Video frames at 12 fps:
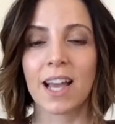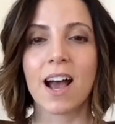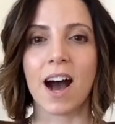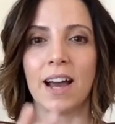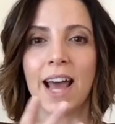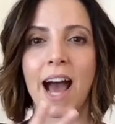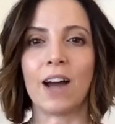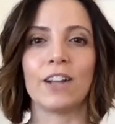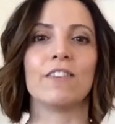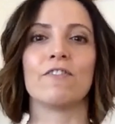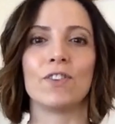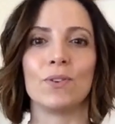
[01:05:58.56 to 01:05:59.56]
on how
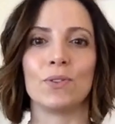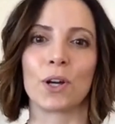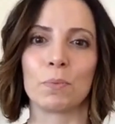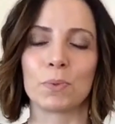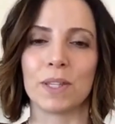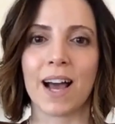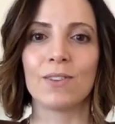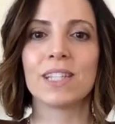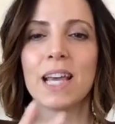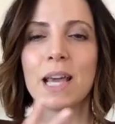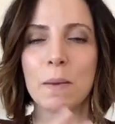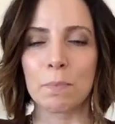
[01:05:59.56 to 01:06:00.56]
to infuse herbs
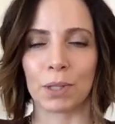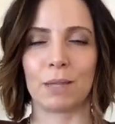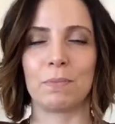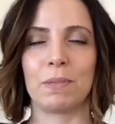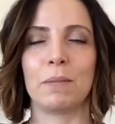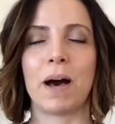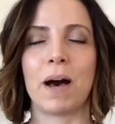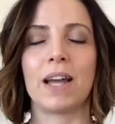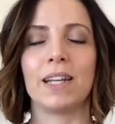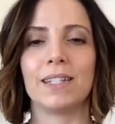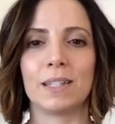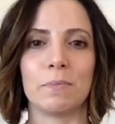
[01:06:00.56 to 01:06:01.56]
with sounds, put them
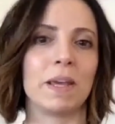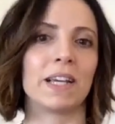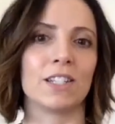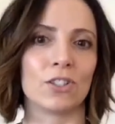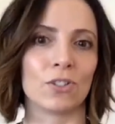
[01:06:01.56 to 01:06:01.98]
in the body to make a